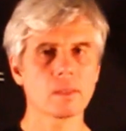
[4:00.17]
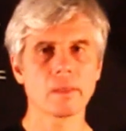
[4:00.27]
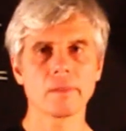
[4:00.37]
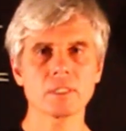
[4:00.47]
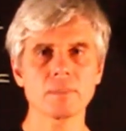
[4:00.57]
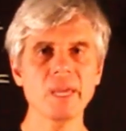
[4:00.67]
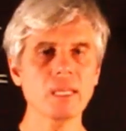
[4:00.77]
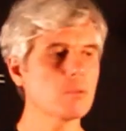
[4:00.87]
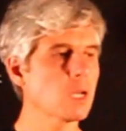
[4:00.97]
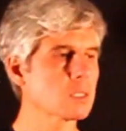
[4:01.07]
This
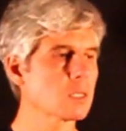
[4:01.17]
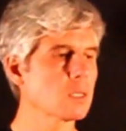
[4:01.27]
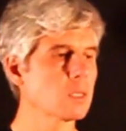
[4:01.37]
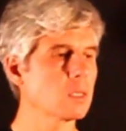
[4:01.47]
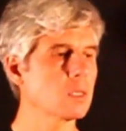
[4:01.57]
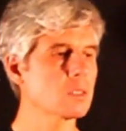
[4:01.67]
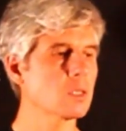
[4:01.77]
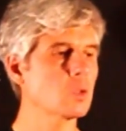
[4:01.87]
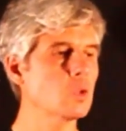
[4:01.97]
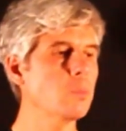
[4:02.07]
matrix is a
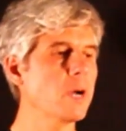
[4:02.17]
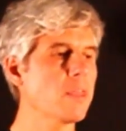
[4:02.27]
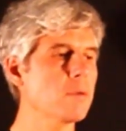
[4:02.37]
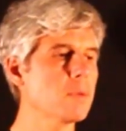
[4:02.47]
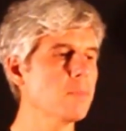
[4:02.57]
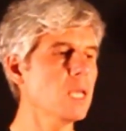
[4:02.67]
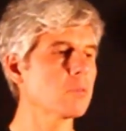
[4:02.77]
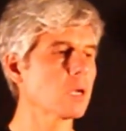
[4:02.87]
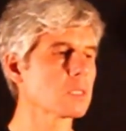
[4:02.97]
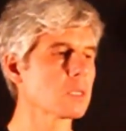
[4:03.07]
2 by 3
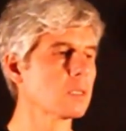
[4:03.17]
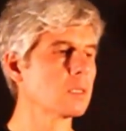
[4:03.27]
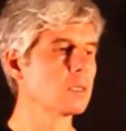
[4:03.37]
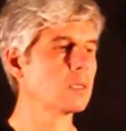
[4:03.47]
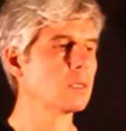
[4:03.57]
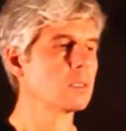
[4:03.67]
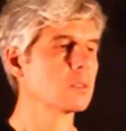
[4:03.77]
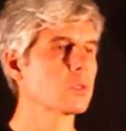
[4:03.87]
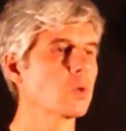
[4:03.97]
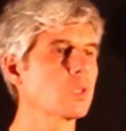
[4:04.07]
matrix,
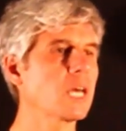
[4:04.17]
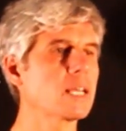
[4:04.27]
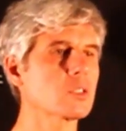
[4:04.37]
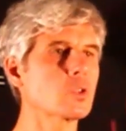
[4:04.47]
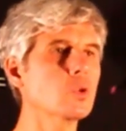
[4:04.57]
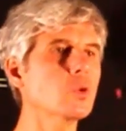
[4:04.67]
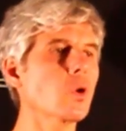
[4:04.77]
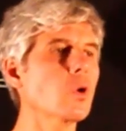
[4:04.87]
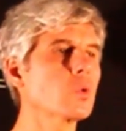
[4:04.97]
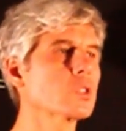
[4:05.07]
so it has 2
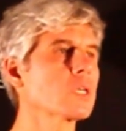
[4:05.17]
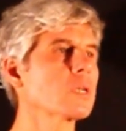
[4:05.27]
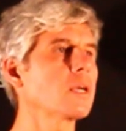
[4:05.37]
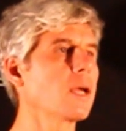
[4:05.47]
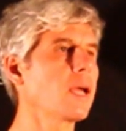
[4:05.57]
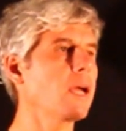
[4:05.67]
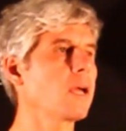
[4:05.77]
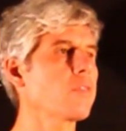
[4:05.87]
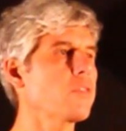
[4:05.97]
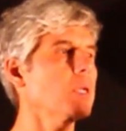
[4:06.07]
rows
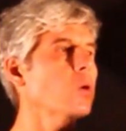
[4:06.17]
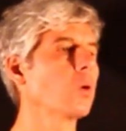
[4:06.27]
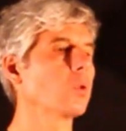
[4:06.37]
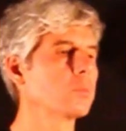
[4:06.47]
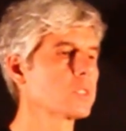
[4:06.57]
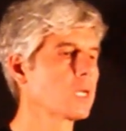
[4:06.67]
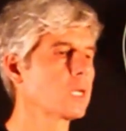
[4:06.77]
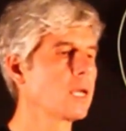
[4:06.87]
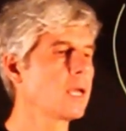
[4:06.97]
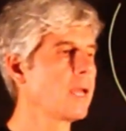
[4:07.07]
and 3 columns.
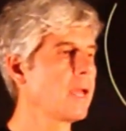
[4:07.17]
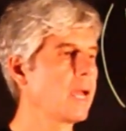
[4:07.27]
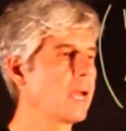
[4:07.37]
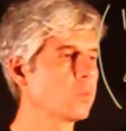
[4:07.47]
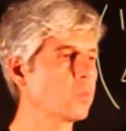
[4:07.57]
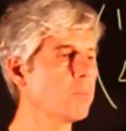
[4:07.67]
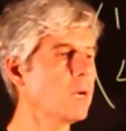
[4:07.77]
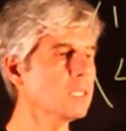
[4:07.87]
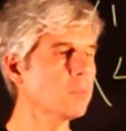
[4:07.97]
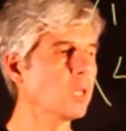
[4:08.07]
And we
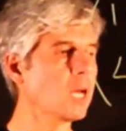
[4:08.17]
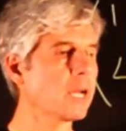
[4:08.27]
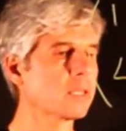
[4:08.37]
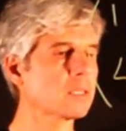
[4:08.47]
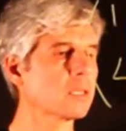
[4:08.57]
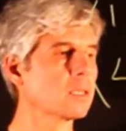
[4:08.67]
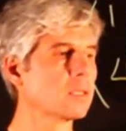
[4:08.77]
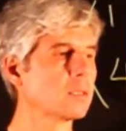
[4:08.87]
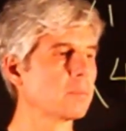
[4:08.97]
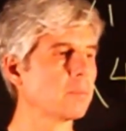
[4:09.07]
multiply it
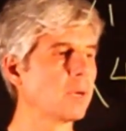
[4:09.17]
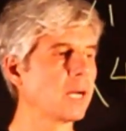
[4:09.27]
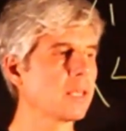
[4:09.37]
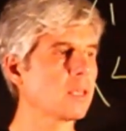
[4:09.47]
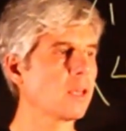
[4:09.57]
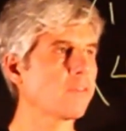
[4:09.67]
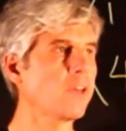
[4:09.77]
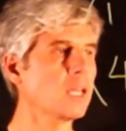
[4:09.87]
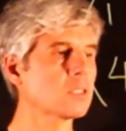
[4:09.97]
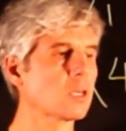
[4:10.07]
by a
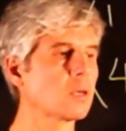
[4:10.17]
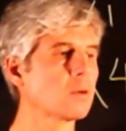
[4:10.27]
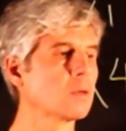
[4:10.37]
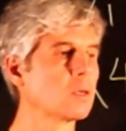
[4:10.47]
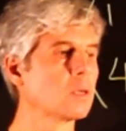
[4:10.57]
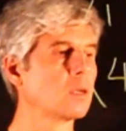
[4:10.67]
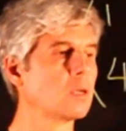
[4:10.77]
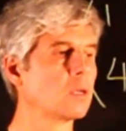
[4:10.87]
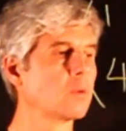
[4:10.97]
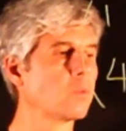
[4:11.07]
vector
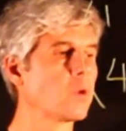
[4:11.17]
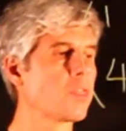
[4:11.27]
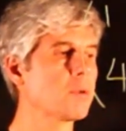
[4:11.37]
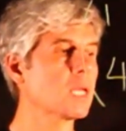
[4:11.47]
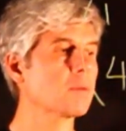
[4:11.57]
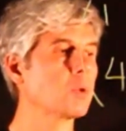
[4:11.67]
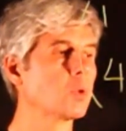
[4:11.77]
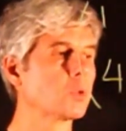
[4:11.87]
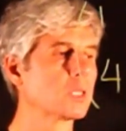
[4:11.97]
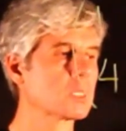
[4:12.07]
with 3
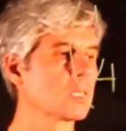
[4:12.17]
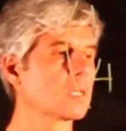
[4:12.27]
components.